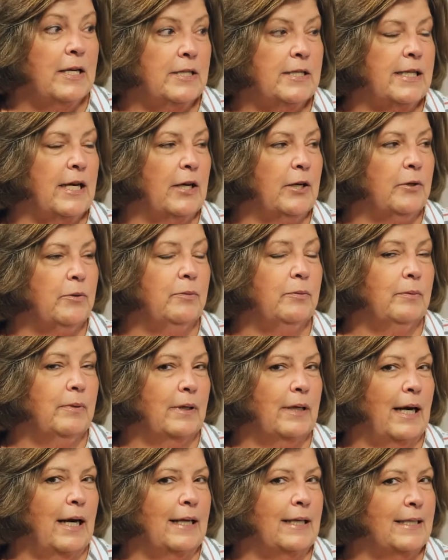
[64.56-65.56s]
So
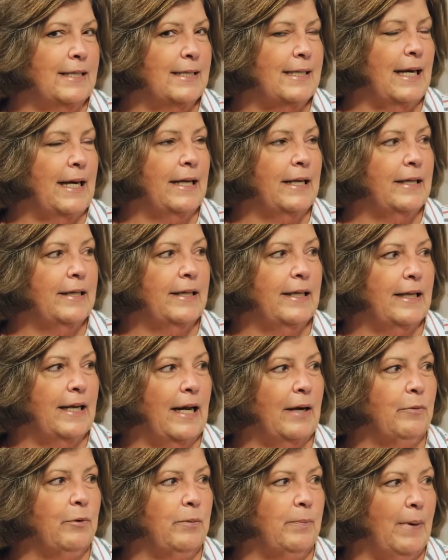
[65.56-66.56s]
I decided that
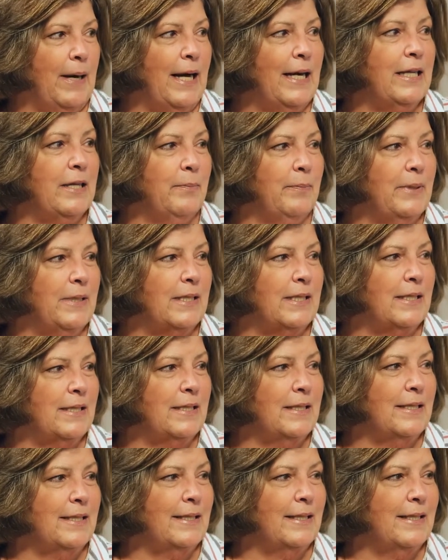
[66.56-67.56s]
I would buy the
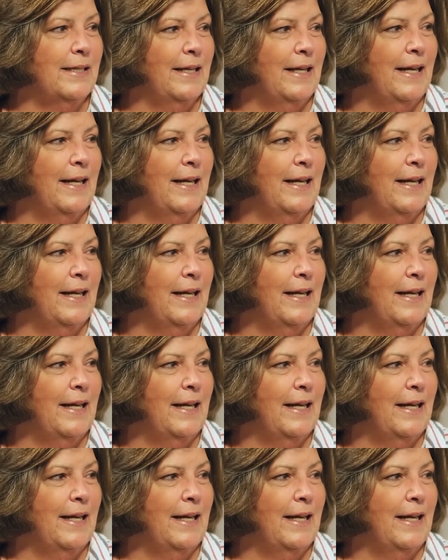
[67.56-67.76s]
business,